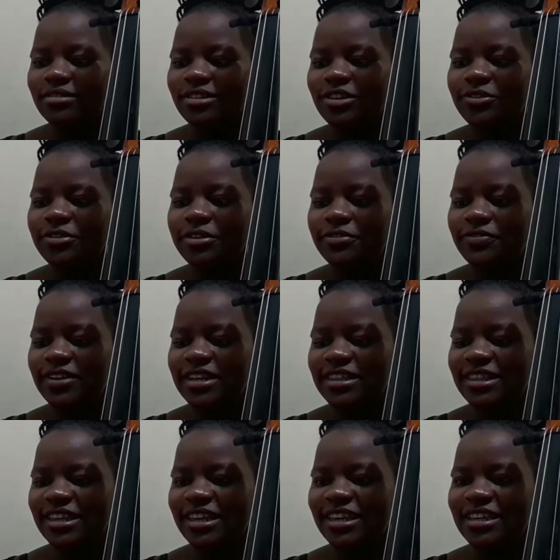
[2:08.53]
You know, the funny
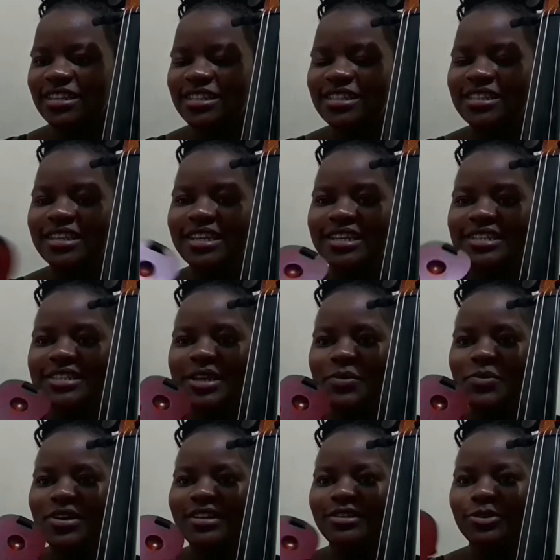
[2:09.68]
thing is,
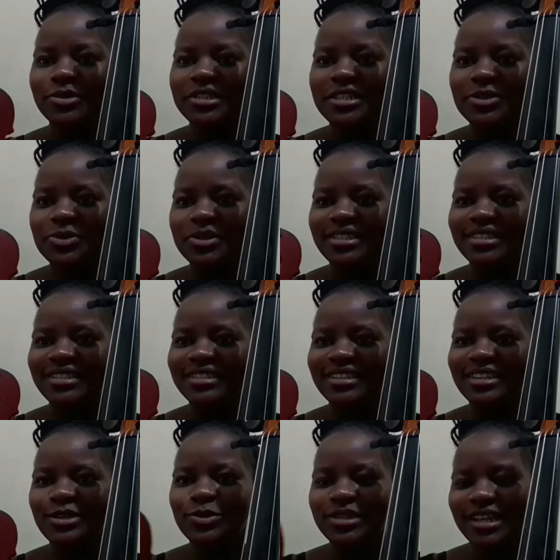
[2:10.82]
someone thought it was
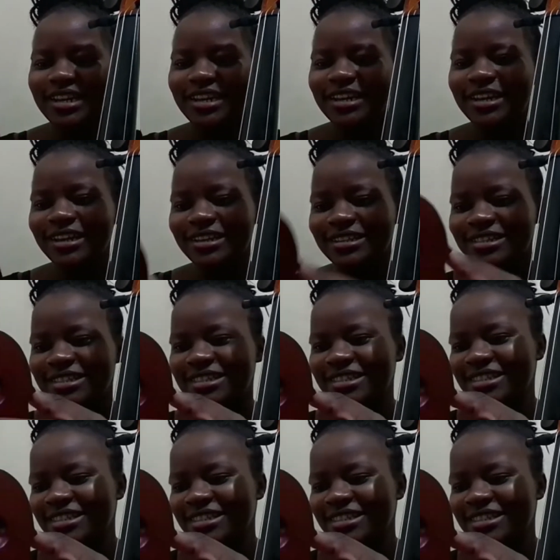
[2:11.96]
a necklace.